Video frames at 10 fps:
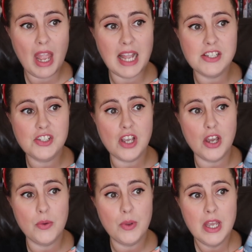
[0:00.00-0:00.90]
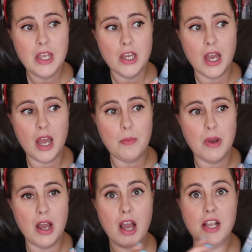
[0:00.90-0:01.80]
And so
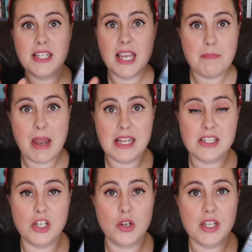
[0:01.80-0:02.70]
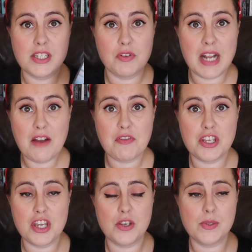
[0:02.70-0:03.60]
her teammates look at different
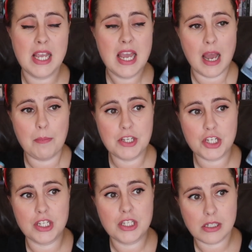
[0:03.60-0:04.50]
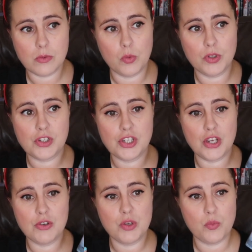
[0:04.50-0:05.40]
avenues, and Michigan doesn't want
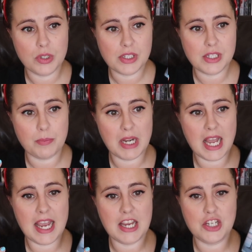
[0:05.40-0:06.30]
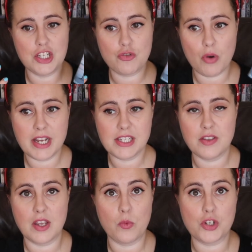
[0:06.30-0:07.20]
to. She wants to play, she's trying to
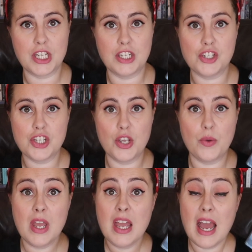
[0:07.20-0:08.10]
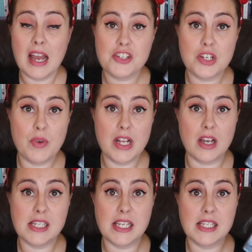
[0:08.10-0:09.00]
think what she can do, and she
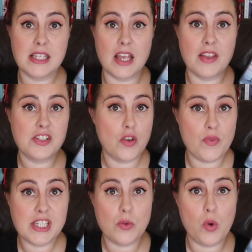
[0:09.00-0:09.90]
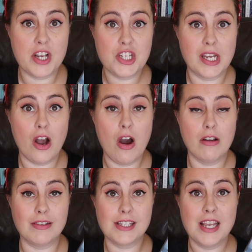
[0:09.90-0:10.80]
realises that there's no reason why she
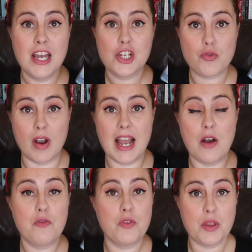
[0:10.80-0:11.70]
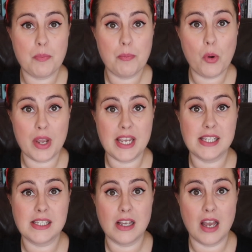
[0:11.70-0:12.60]
can't try out for the
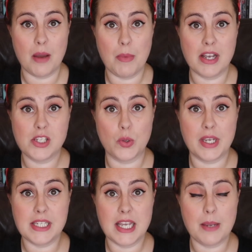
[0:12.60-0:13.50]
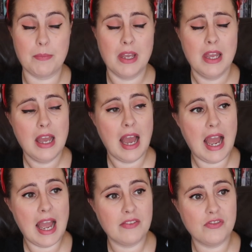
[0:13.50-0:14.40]
boys' ice hockey team.
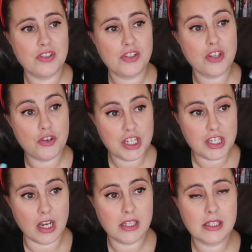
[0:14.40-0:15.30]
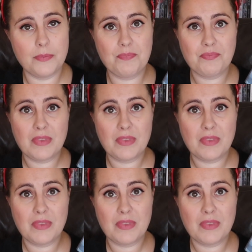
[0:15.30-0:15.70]
And so she does.